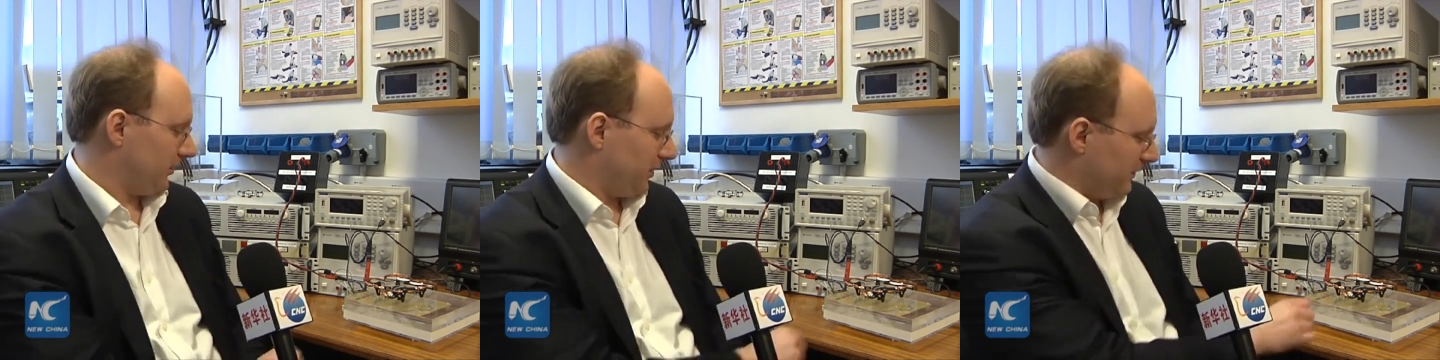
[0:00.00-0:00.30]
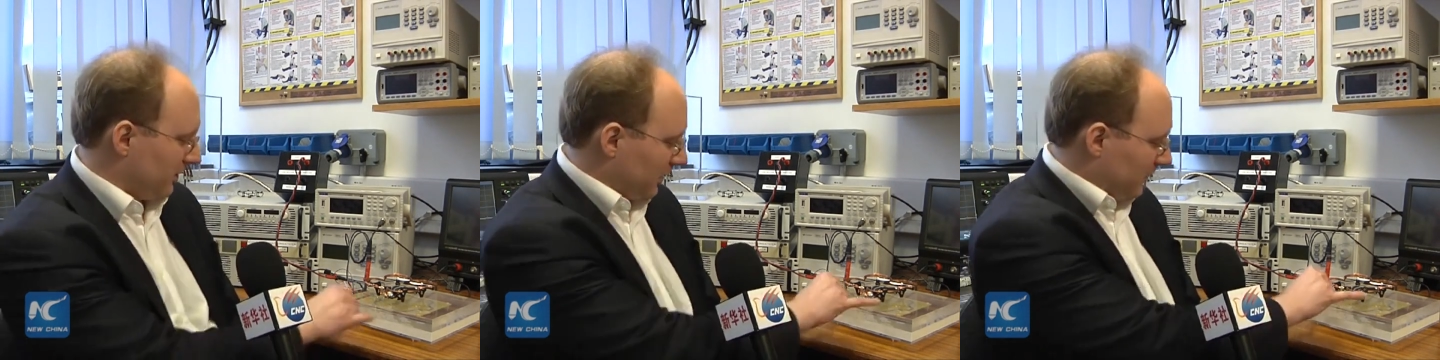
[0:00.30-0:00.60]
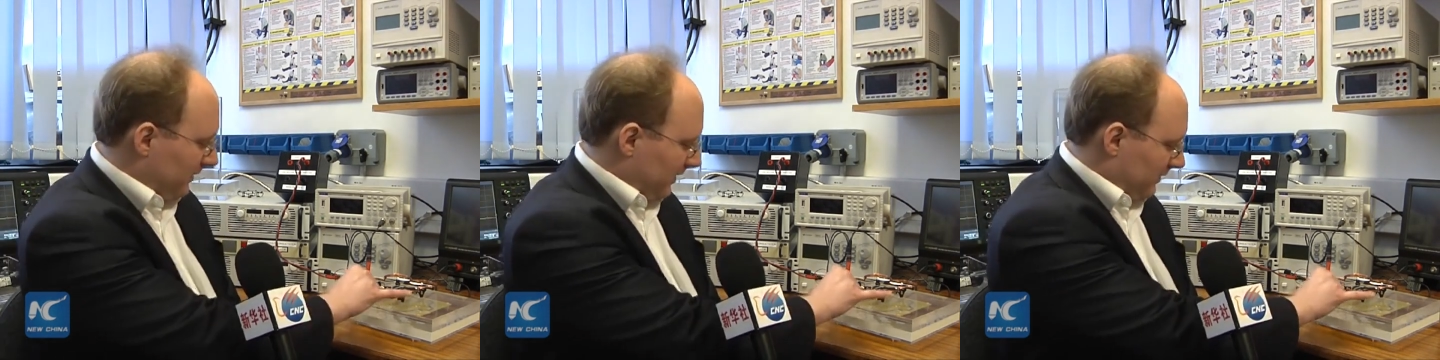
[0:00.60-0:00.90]
So if you look
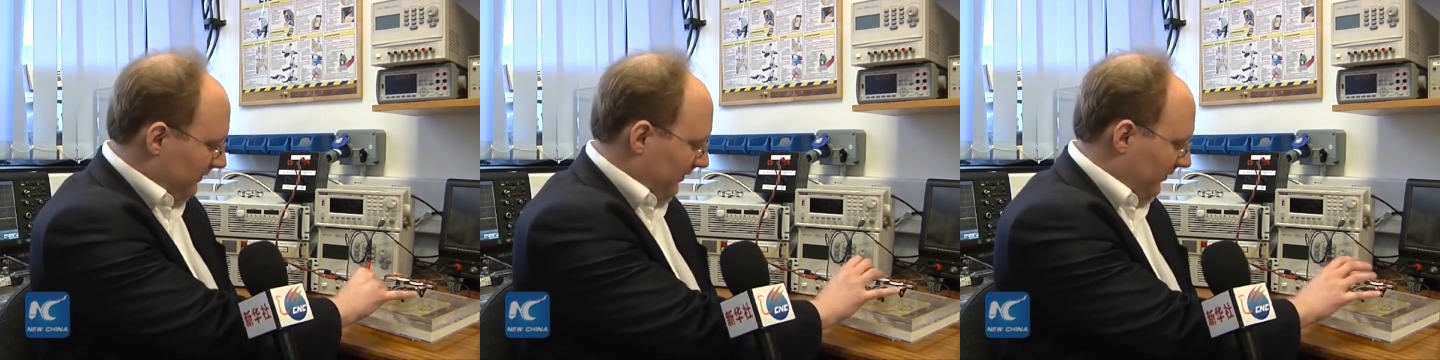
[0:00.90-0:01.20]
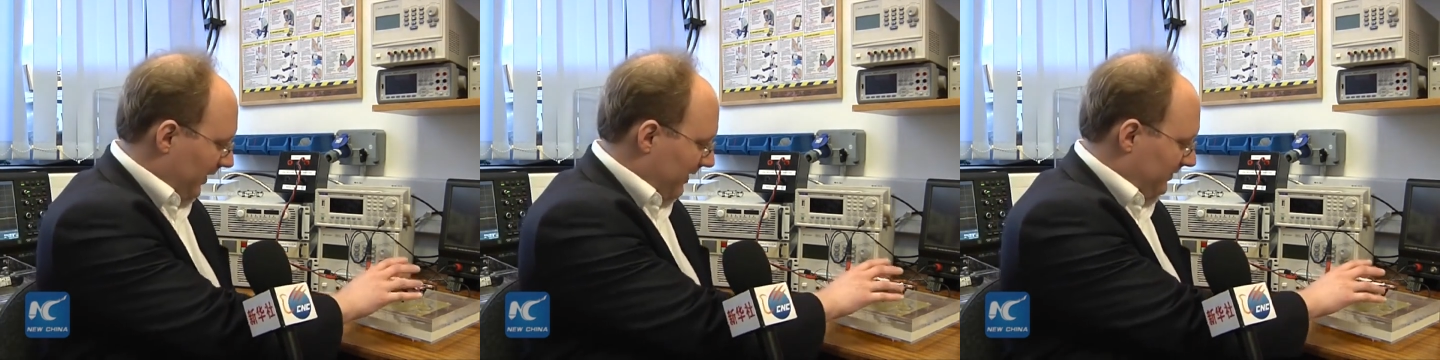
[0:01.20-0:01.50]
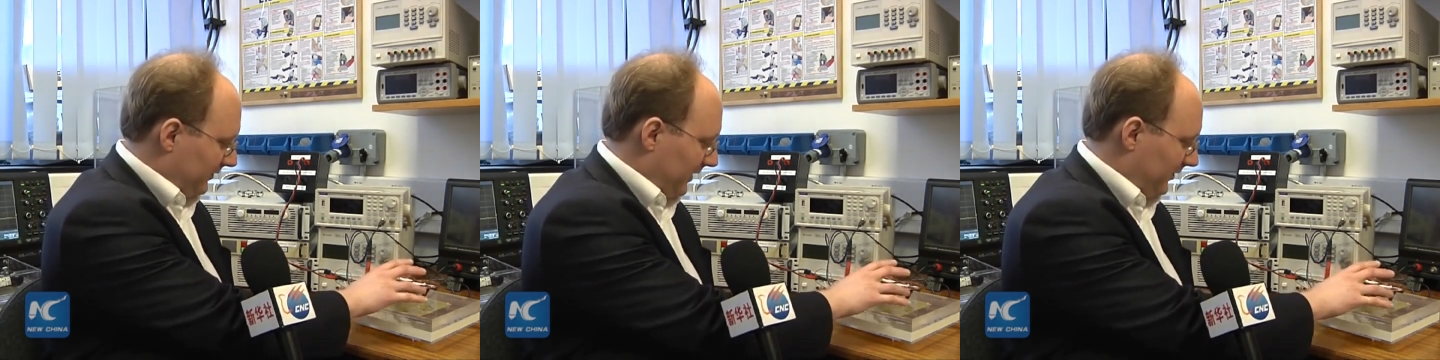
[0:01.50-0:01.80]
at the size
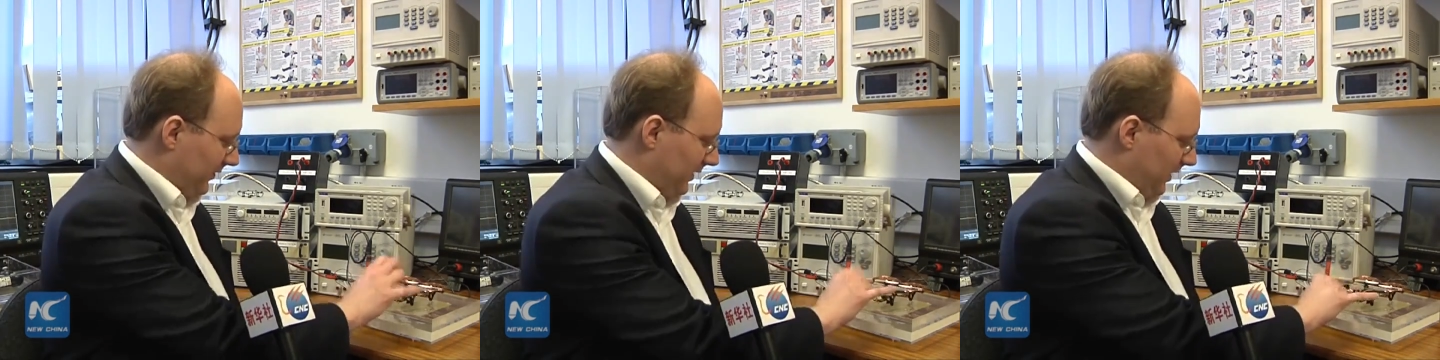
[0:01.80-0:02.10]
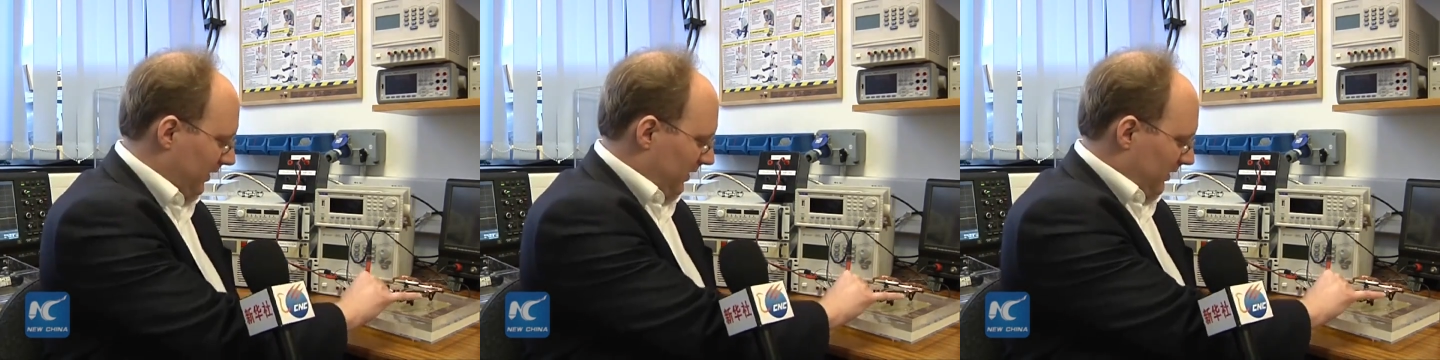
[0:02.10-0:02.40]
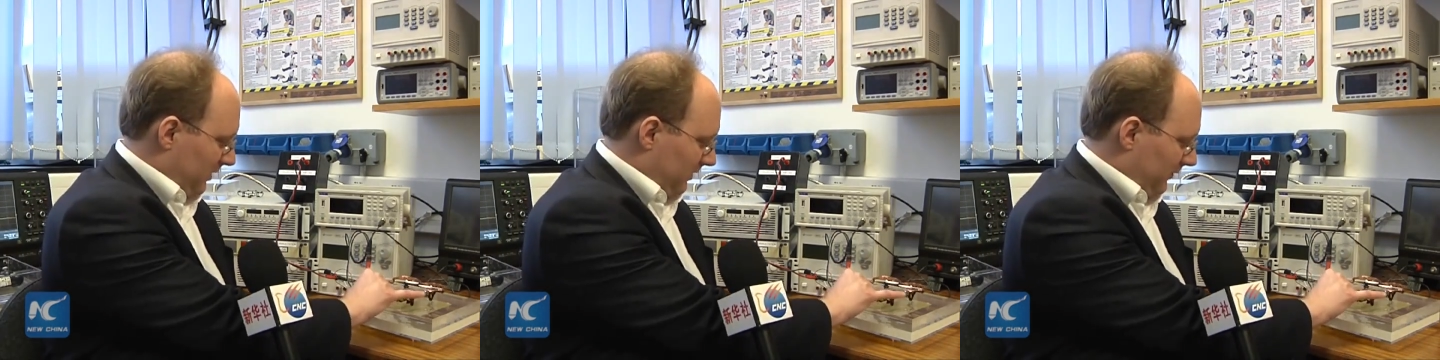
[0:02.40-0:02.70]
of this,
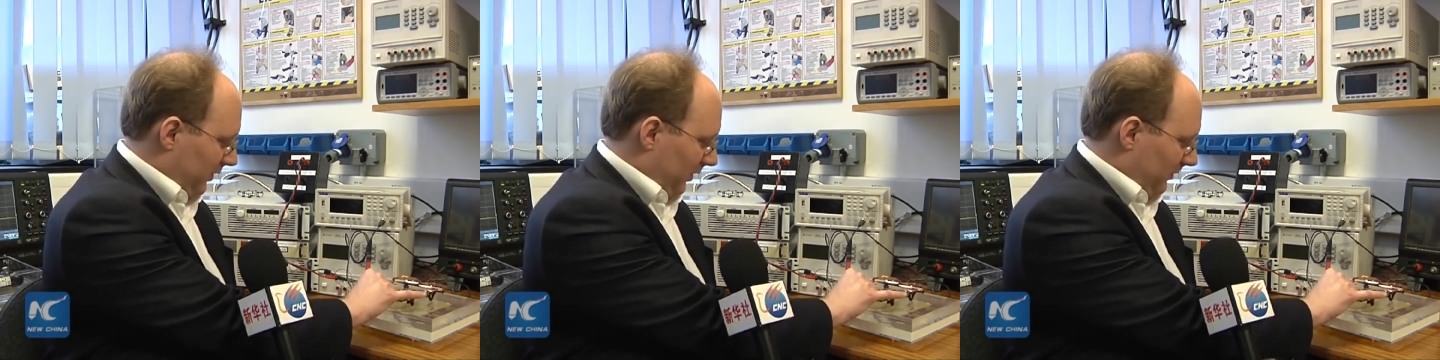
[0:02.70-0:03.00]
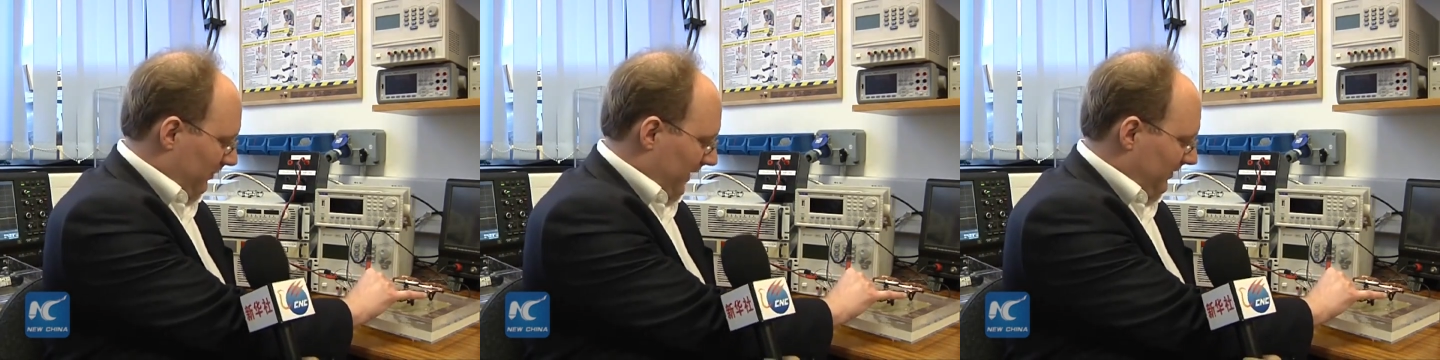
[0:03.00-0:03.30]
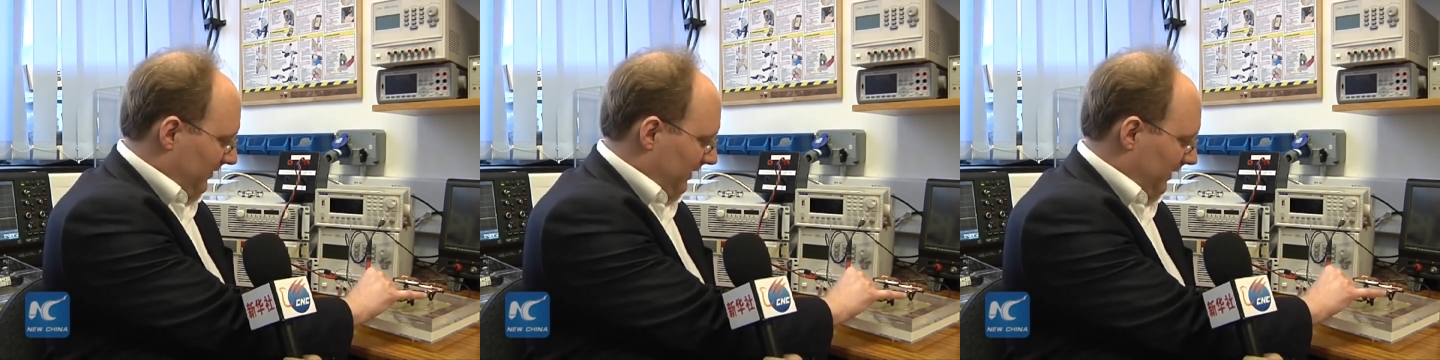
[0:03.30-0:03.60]
you've got
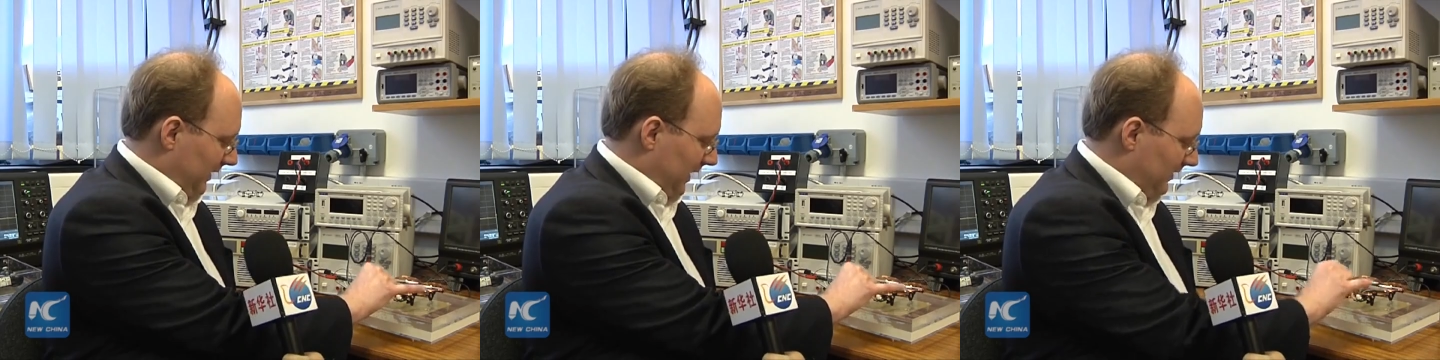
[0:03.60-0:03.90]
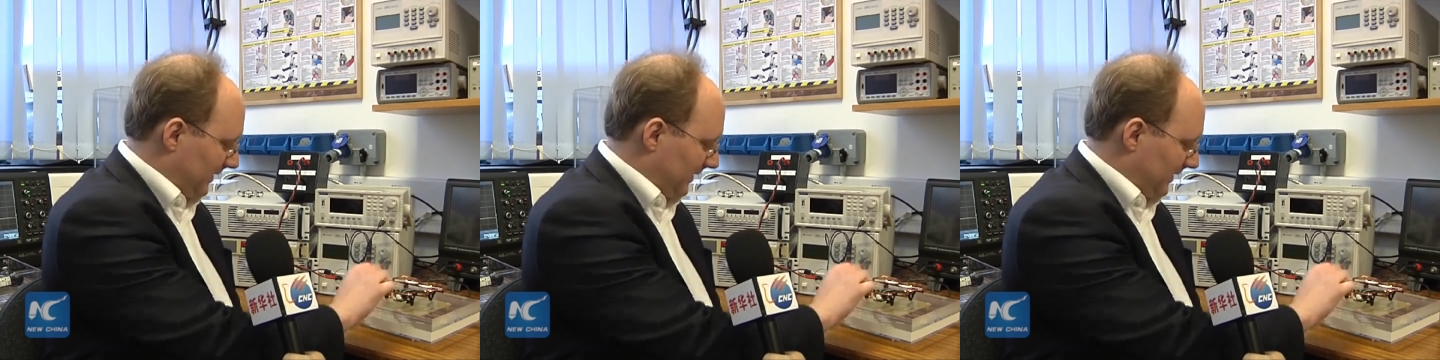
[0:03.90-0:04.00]
basically a